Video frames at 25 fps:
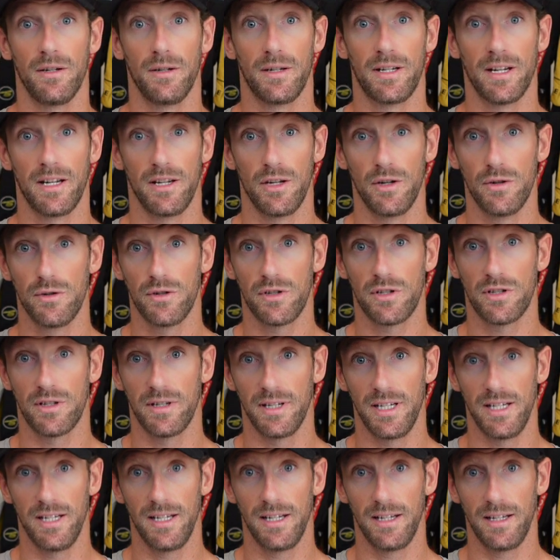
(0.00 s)
You can use
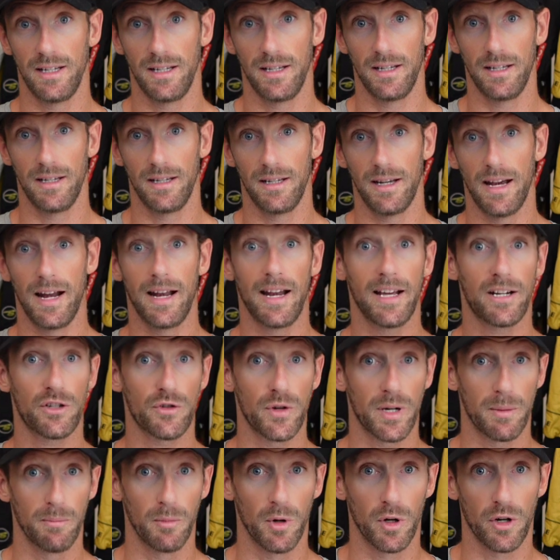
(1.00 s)
the
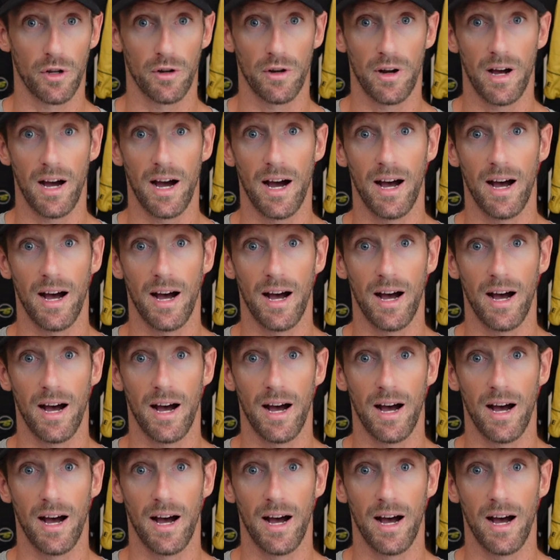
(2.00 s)
electric motor